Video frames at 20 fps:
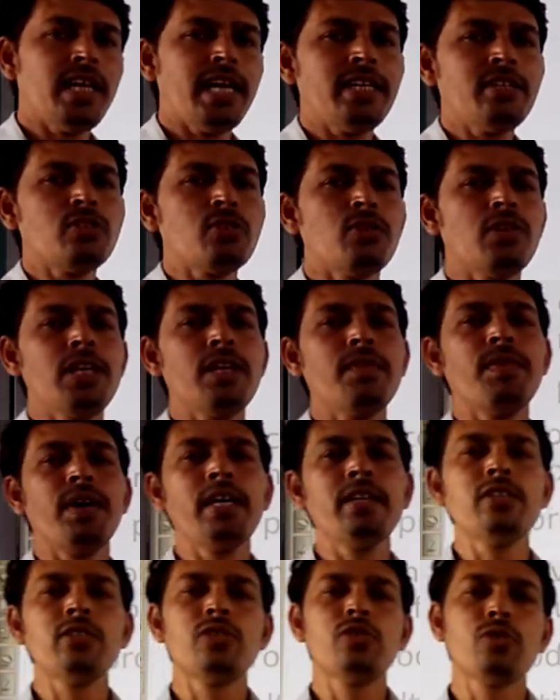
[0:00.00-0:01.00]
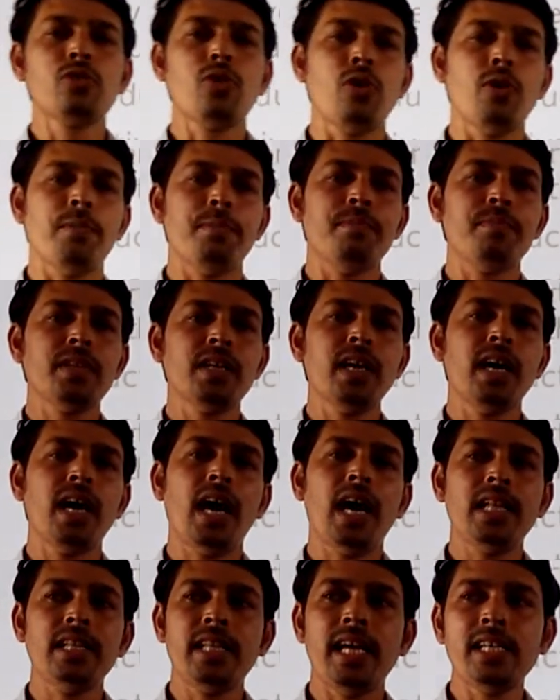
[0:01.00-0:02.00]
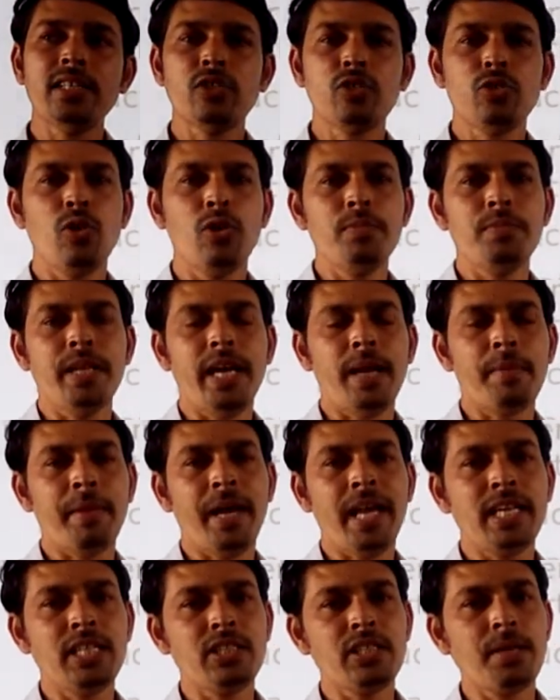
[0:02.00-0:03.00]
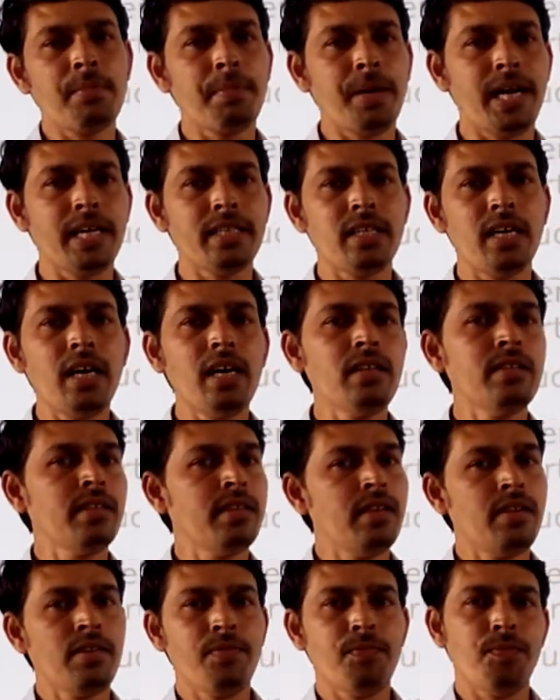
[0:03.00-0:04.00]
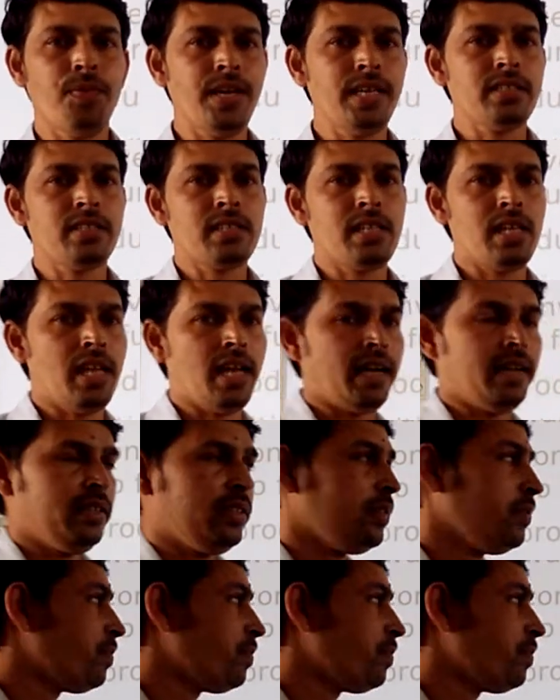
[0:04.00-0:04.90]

there is only one scope, and that scope they are managing by the wasteland.